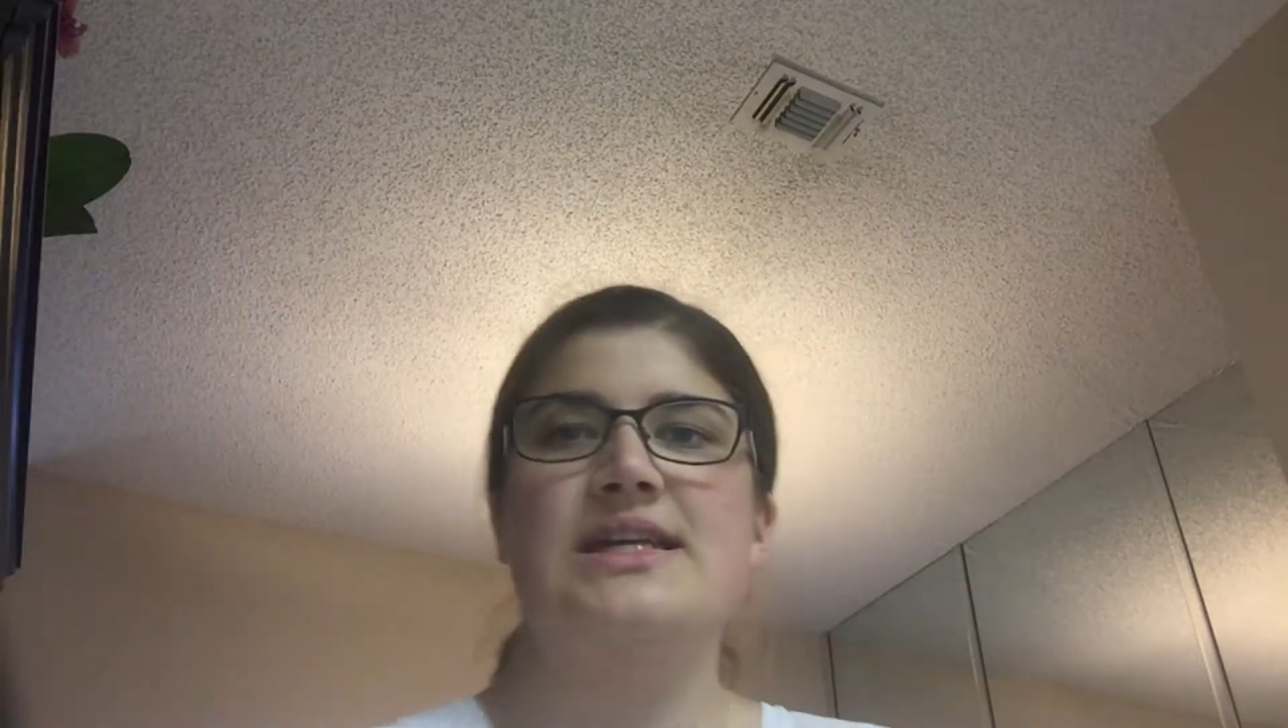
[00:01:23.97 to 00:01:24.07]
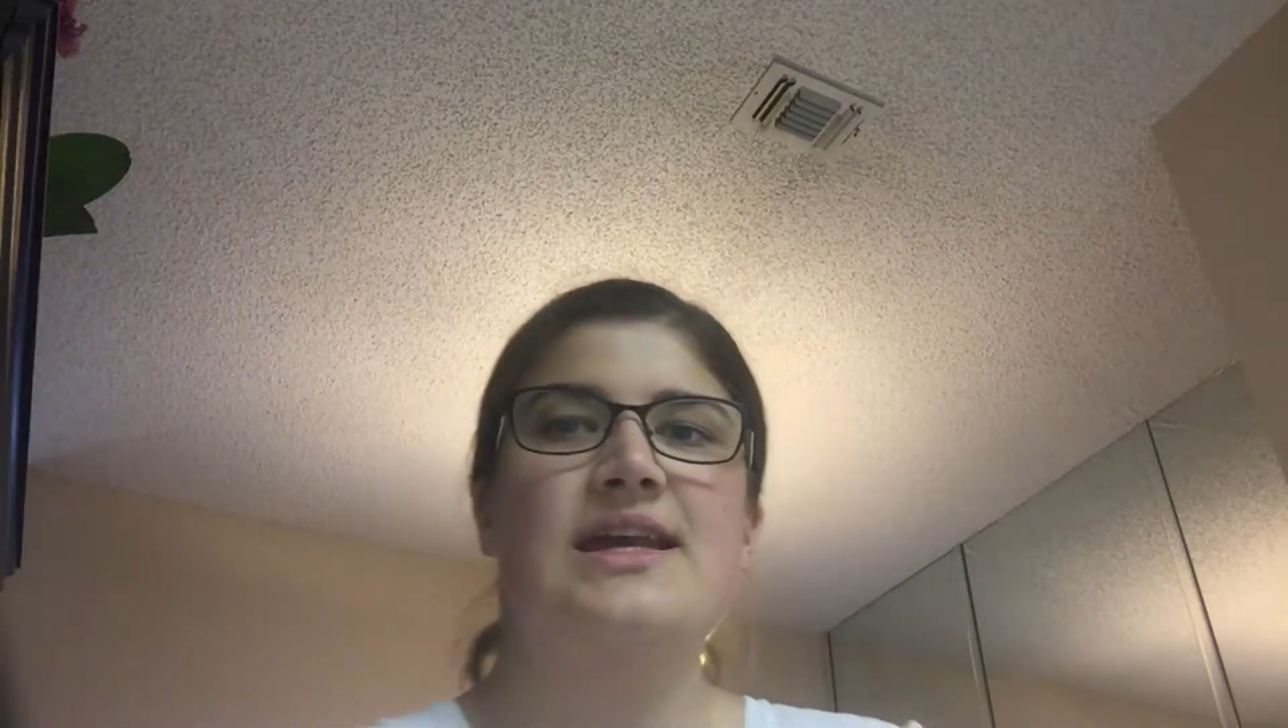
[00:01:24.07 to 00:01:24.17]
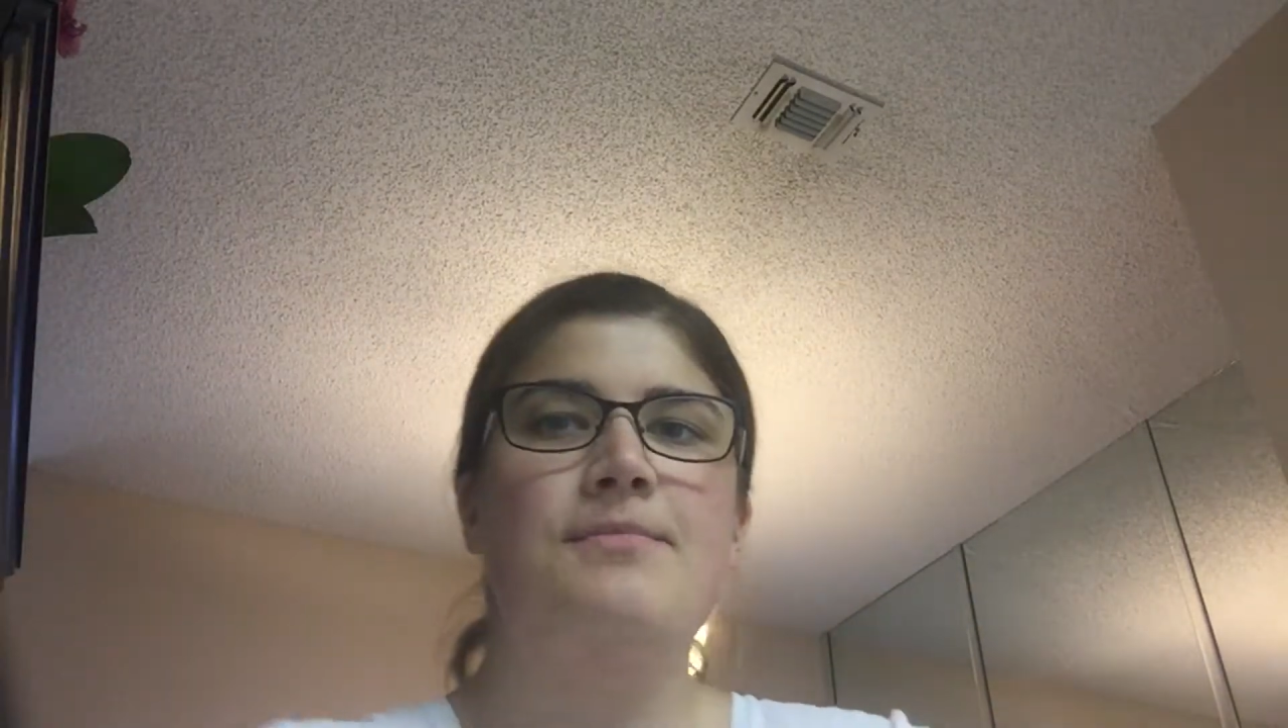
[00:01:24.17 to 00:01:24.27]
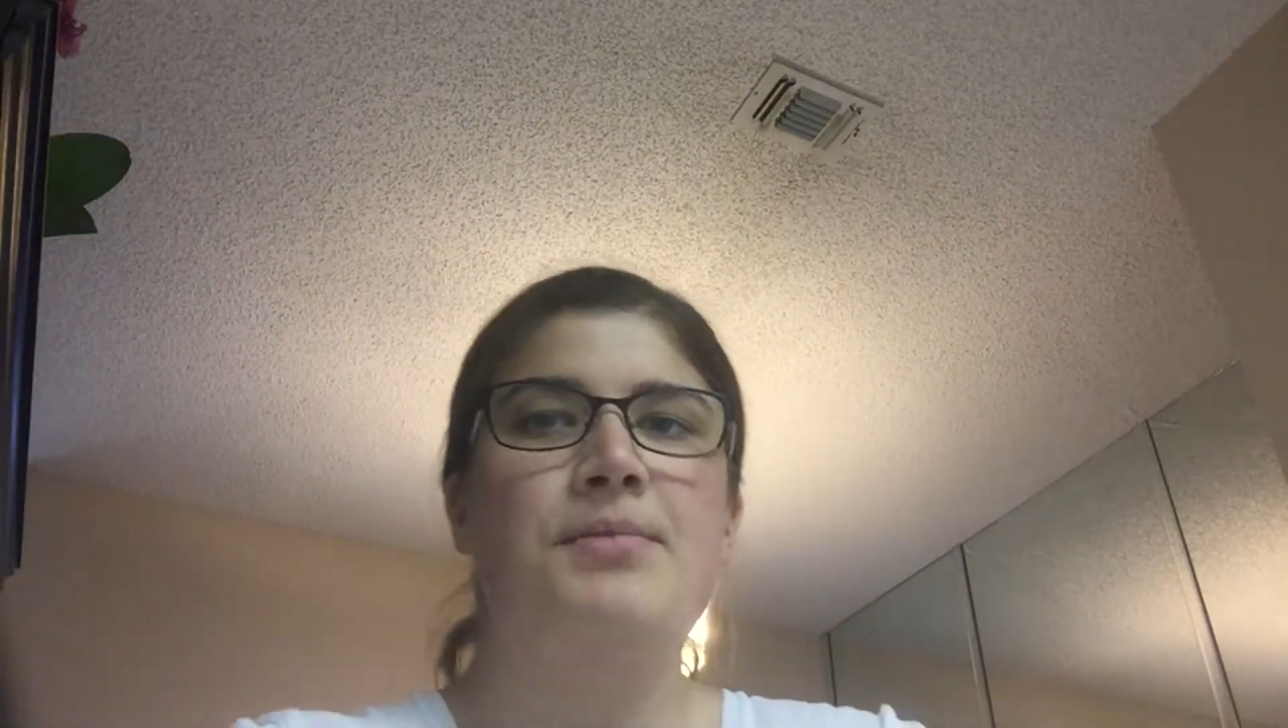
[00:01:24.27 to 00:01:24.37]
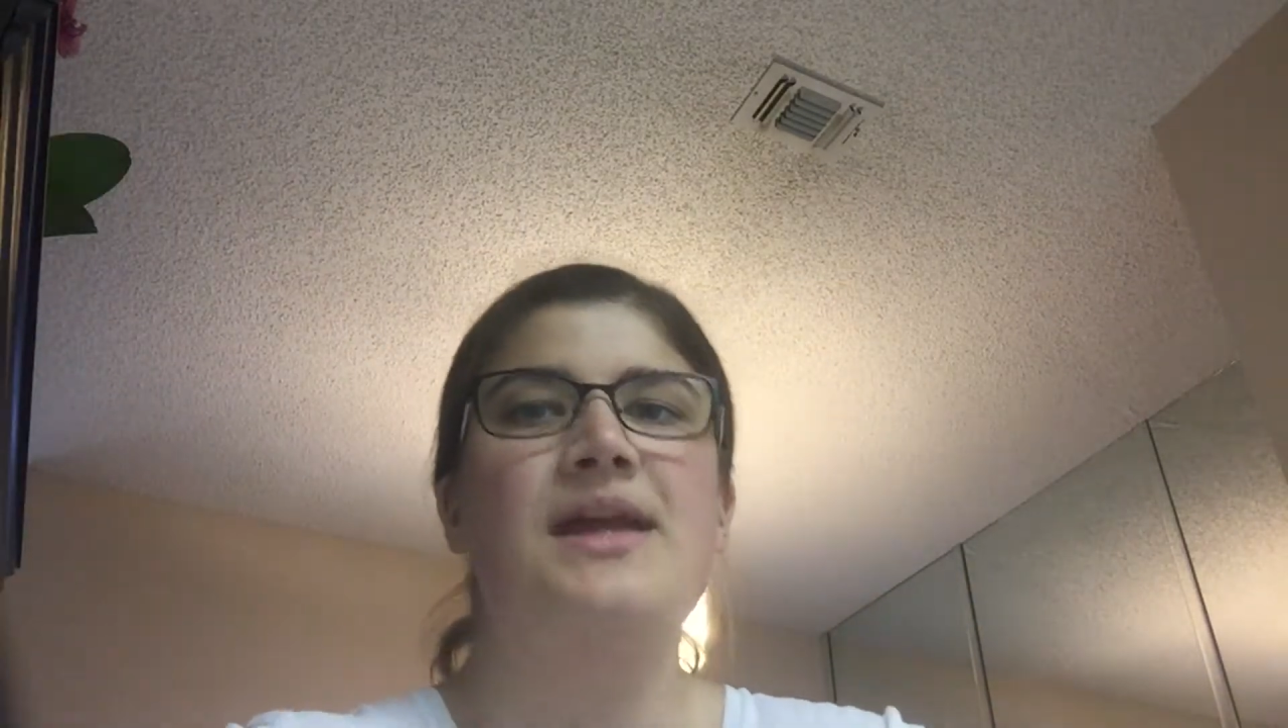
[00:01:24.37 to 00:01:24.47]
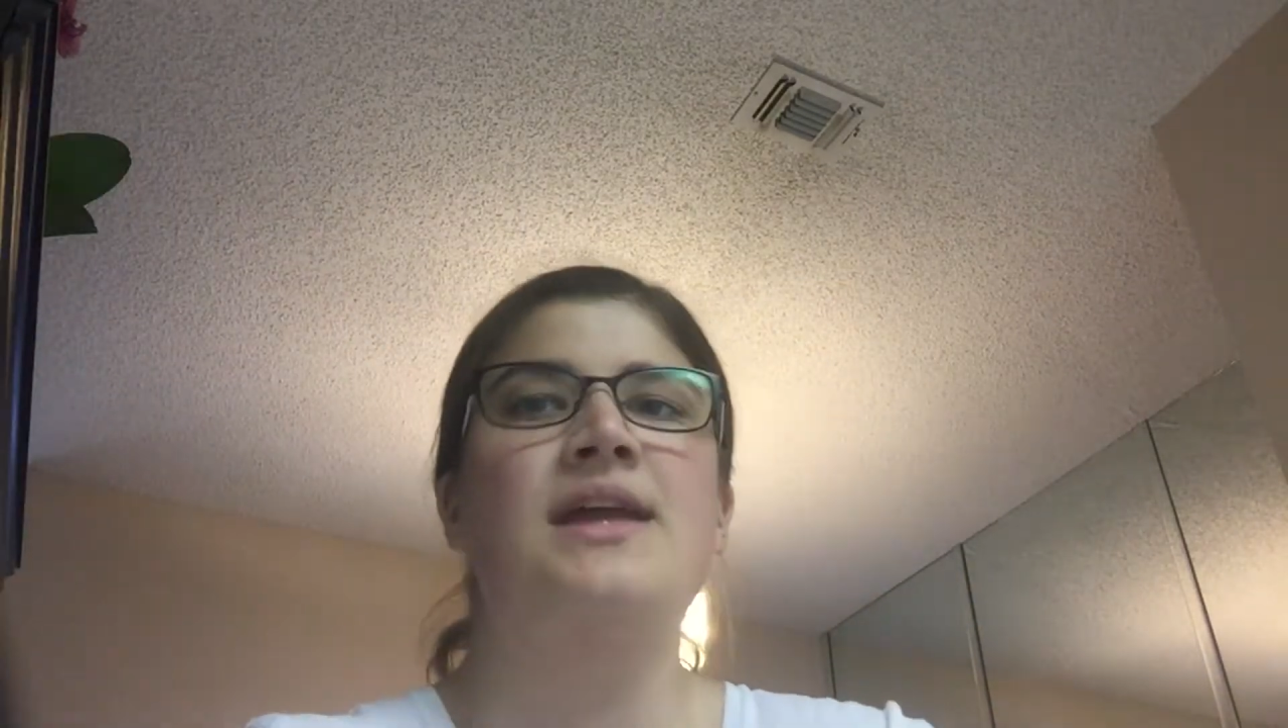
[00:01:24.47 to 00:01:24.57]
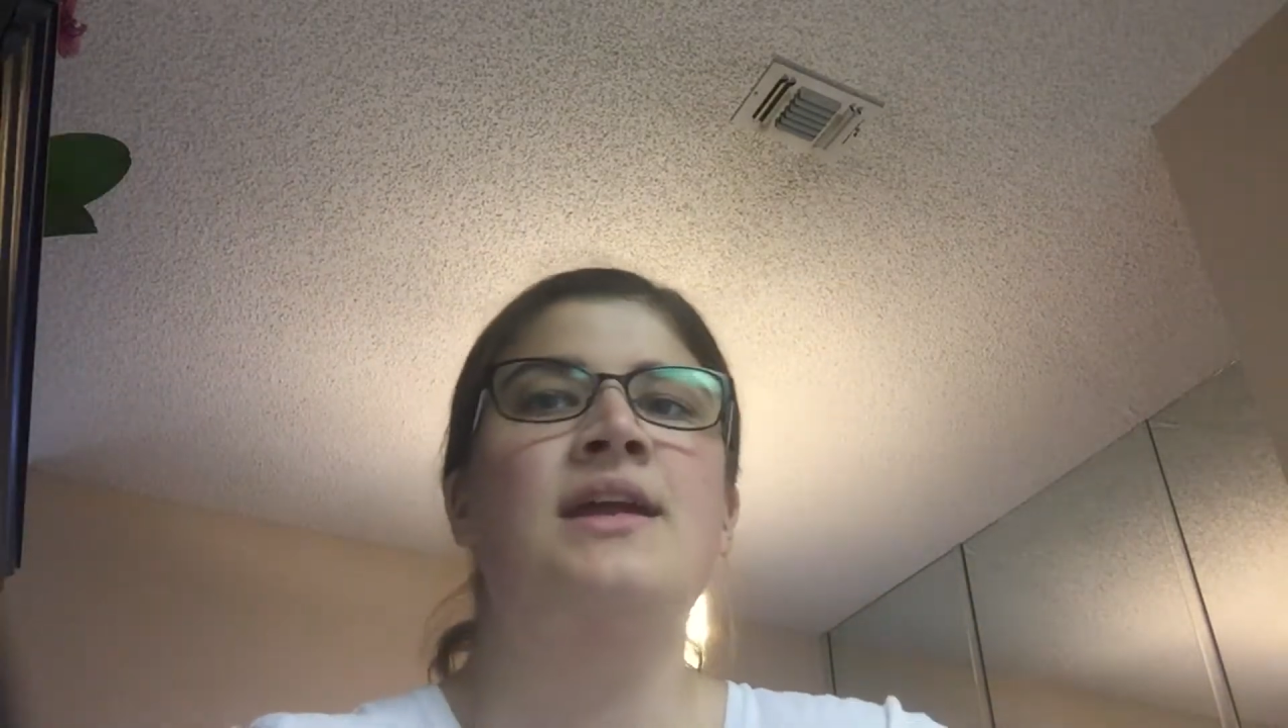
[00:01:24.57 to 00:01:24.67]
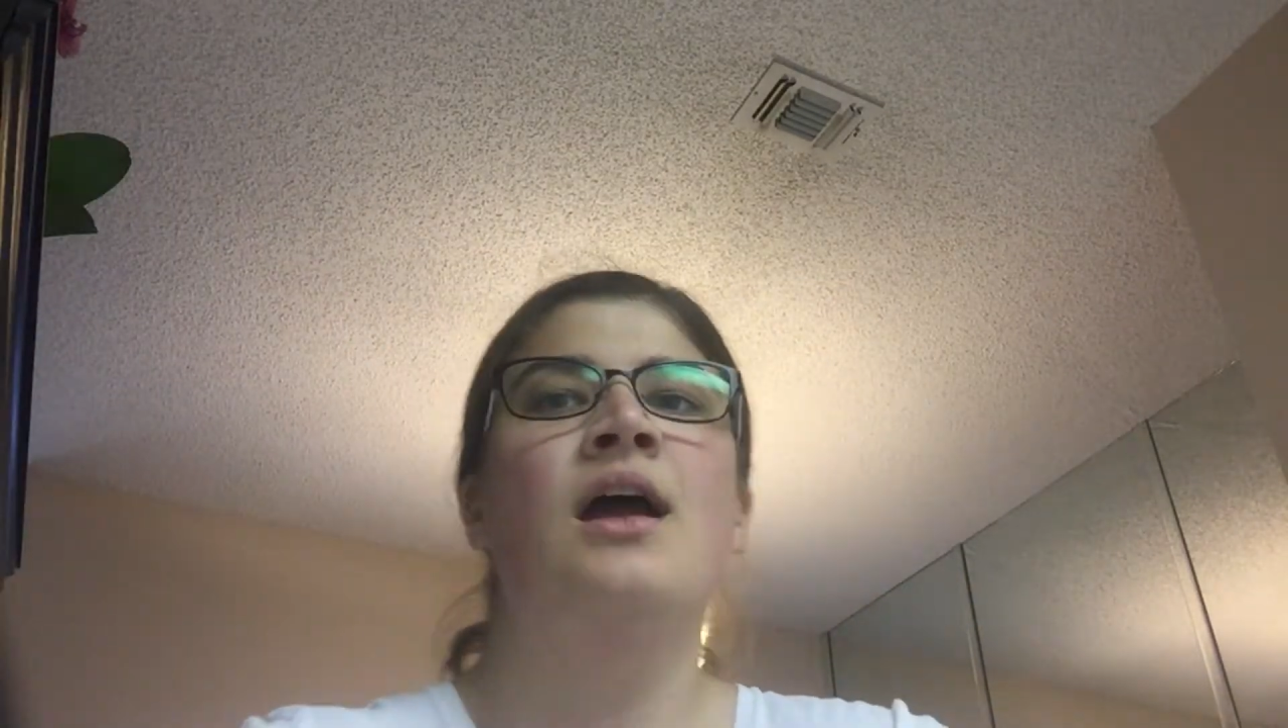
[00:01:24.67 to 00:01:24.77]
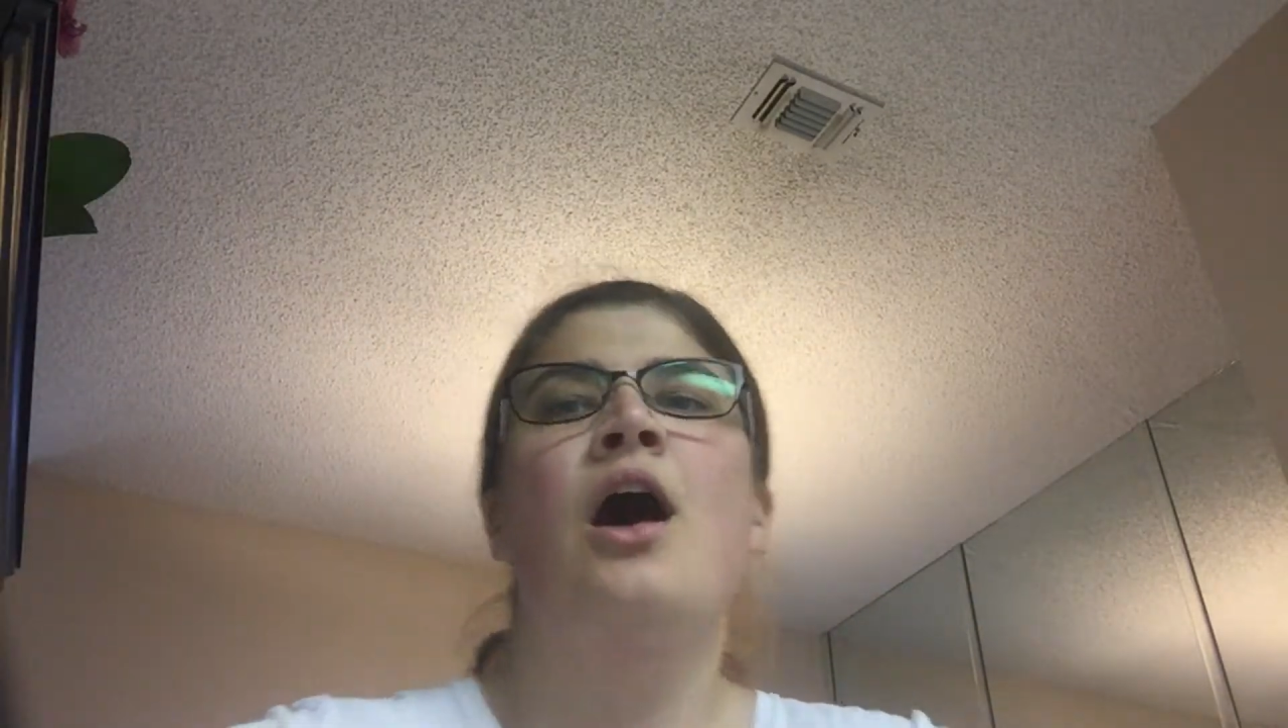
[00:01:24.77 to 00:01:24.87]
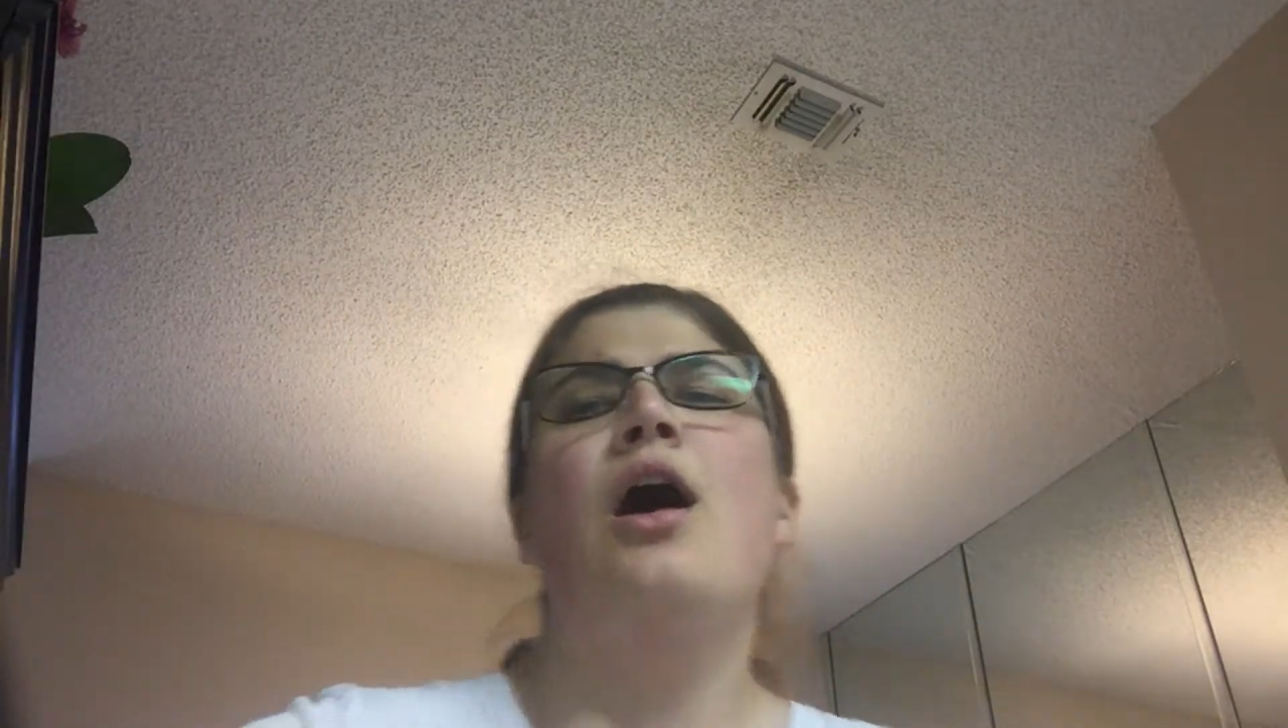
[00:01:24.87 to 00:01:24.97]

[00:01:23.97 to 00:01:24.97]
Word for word: EP.